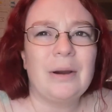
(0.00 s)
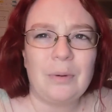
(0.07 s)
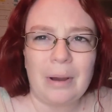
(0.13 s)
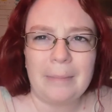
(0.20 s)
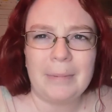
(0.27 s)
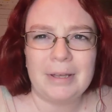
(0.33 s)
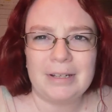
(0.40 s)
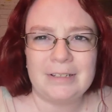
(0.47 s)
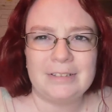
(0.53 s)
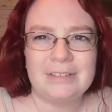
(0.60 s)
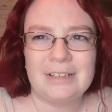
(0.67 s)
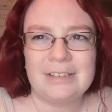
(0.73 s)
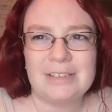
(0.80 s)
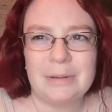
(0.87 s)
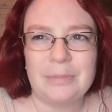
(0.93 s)
I'm going
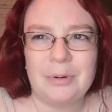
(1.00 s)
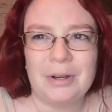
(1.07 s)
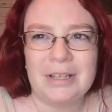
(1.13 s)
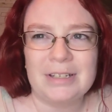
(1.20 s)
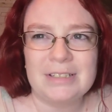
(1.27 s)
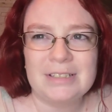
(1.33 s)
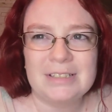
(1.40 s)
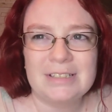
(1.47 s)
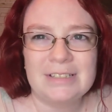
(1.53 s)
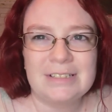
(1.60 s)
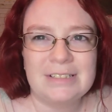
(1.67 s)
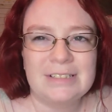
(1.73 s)
to, at some point...